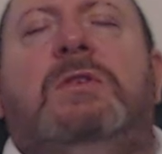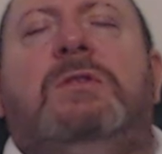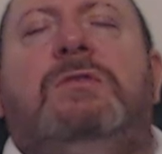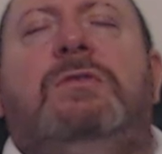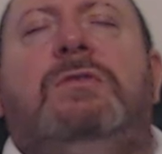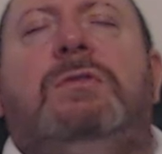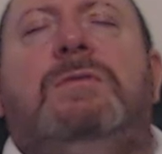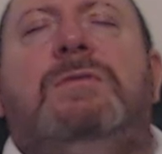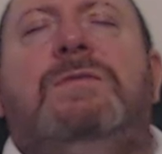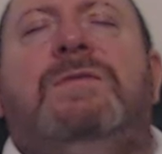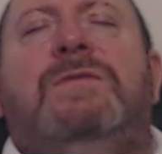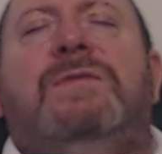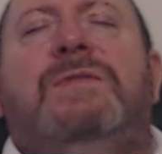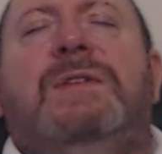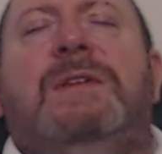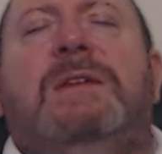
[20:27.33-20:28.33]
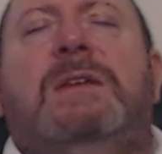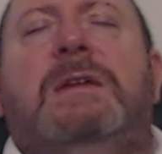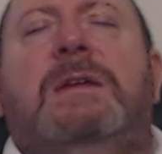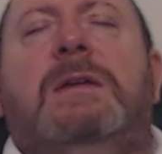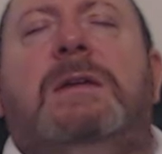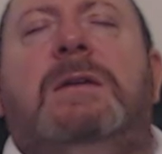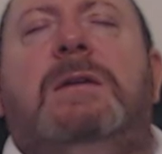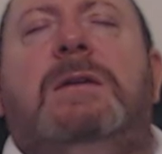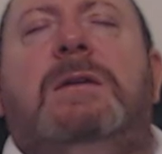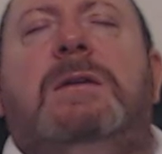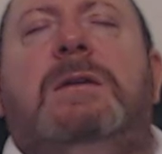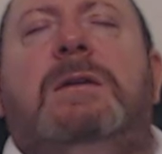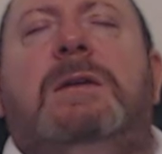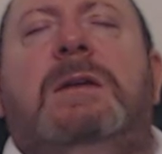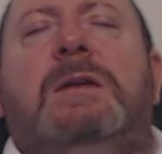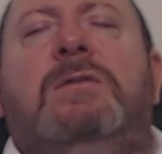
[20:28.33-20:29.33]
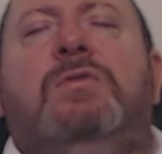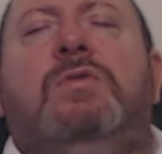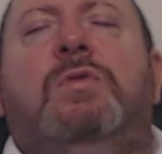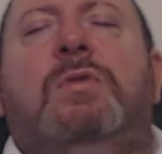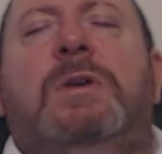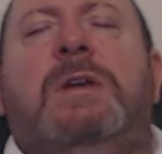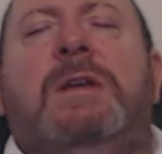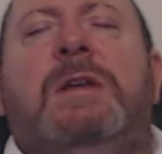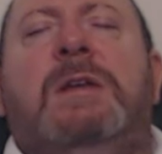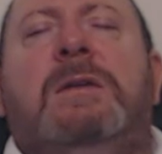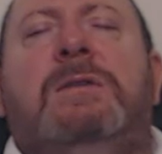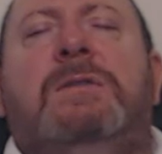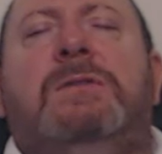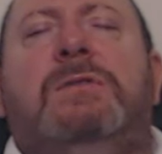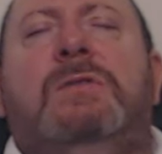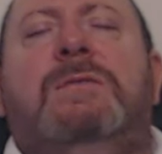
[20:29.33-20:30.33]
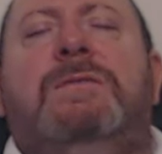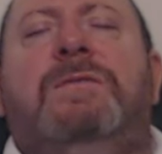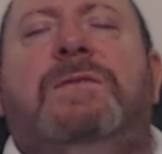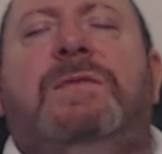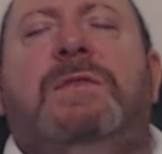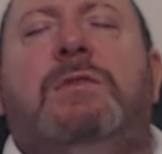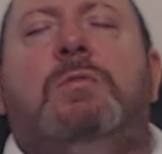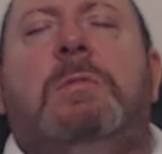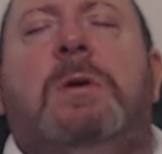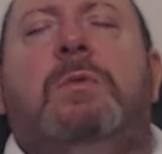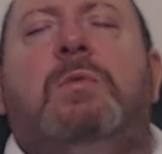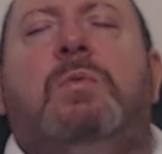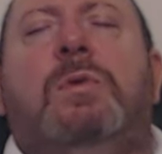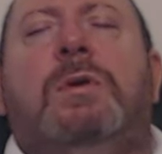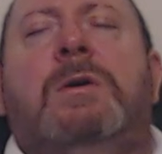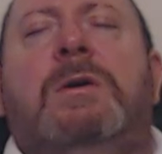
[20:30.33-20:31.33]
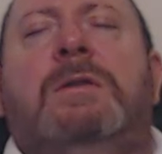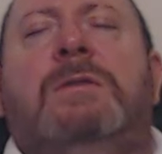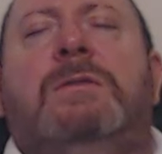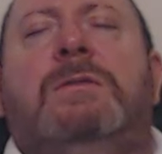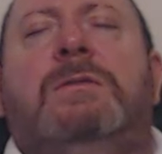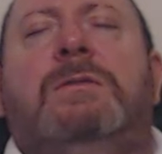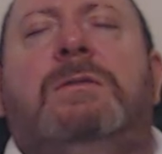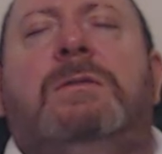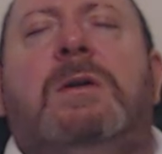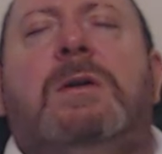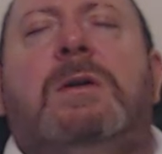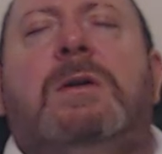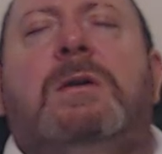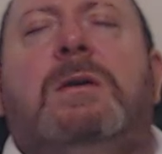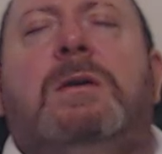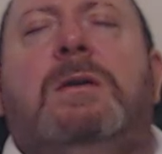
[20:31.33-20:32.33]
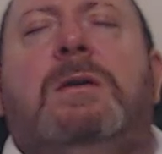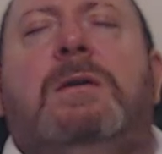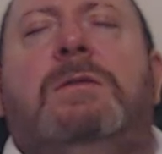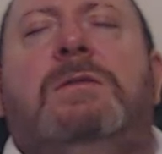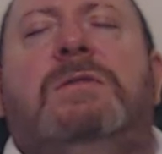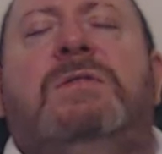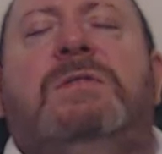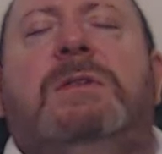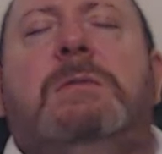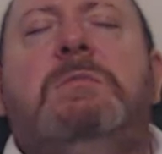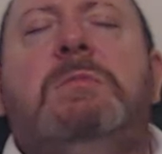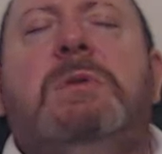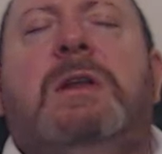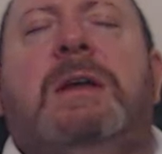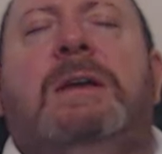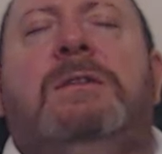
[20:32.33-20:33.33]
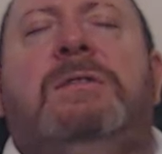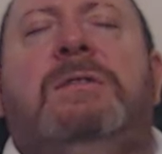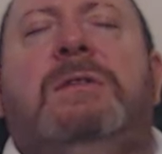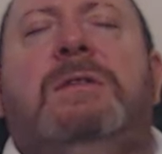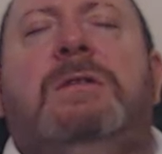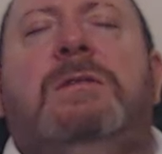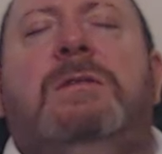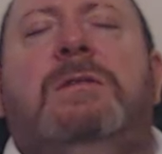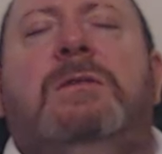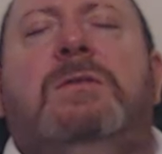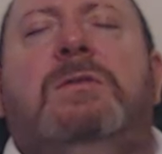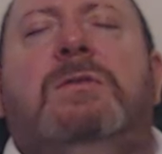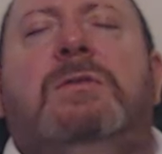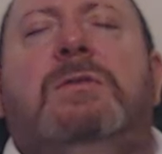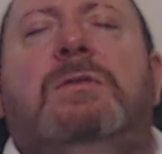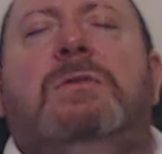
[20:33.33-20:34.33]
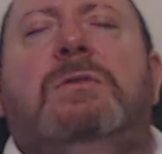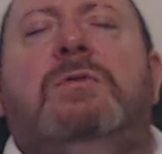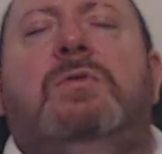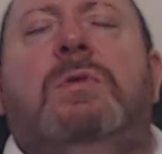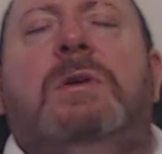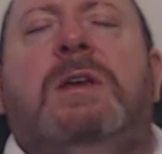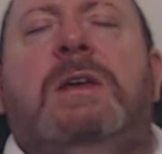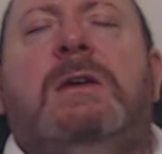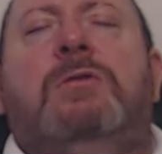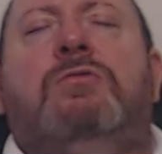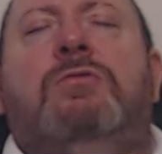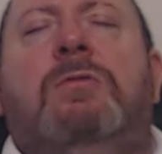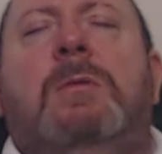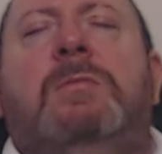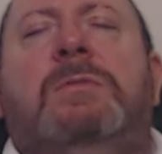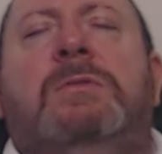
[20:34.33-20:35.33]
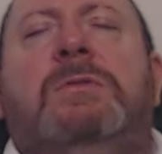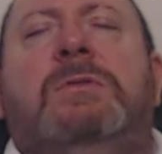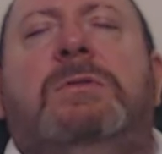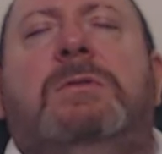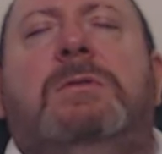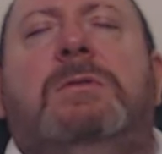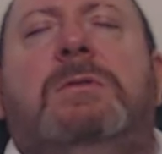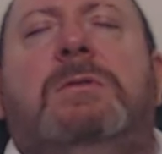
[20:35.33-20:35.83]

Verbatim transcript: because you can feel it in your ears. You can feel my words stimulating your eardrums